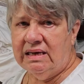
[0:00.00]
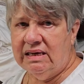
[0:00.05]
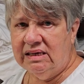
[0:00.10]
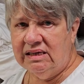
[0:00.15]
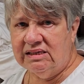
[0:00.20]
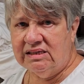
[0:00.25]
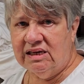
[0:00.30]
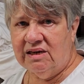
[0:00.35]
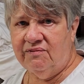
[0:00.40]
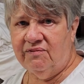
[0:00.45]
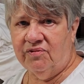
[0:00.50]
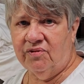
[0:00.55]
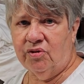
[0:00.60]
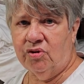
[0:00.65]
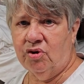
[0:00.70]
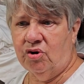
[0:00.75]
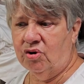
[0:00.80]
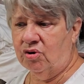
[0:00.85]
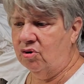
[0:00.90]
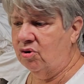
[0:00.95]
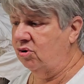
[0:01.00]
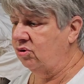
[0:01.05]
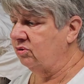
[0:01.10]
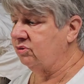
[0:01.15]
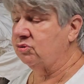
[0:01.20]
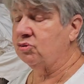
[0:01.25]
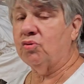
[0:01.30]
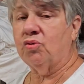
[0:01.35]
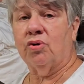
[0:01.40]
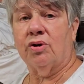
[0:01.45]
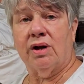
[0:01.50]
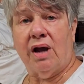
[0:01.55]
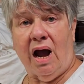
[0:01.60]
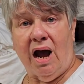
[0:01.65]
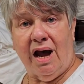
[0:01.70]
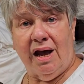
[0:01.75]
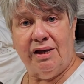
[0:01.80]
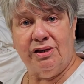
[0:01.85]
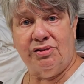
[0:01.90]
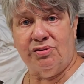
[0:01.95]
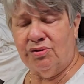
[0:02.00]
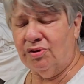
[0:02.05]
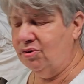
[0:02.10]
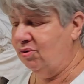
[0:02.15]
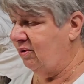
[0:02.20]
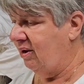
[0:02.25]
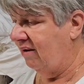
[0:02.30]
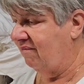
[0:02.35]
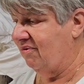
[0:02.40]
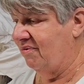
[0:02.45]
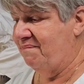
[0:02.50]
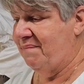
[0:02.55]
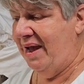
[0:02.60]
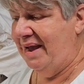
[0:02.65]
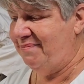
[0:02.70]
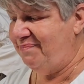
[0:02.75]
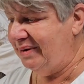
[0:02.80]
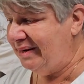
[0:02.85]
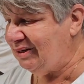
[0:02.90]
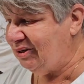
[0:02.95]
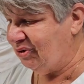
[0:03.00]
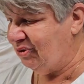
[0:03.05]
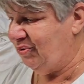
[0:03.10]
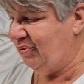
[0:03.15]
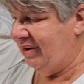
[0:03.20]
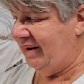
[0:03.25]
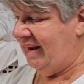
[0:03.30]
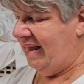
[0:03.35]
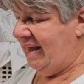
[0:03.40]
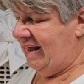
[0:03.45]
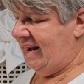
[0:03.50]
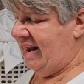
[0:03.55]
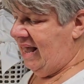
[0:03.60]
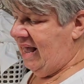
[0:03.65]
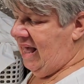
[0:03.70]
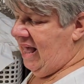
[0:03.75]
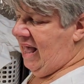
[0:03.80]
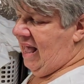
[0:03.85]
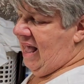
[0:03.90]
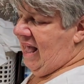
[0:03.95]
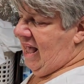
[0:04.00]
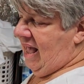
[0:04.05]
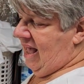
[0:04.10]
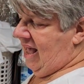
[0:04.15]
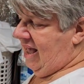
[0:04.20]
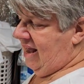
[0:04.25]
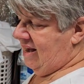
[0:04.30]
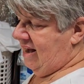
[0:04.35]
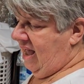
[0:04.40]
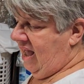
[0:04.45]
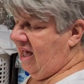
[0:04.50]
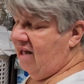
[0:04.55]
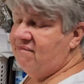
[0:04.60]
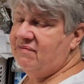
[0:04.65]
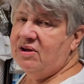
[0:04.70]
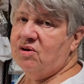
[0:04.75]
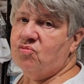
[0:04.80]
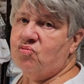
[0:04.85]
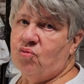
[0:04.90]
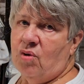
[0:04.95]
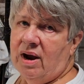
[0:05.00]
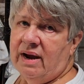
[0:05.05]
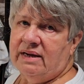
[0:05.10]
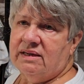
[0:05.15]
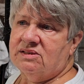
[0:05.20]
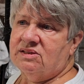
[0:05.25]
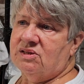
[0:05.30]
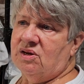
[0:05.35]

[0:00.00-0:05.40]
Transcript: easy for the girls or guys, whoever may be doing it, and have it right.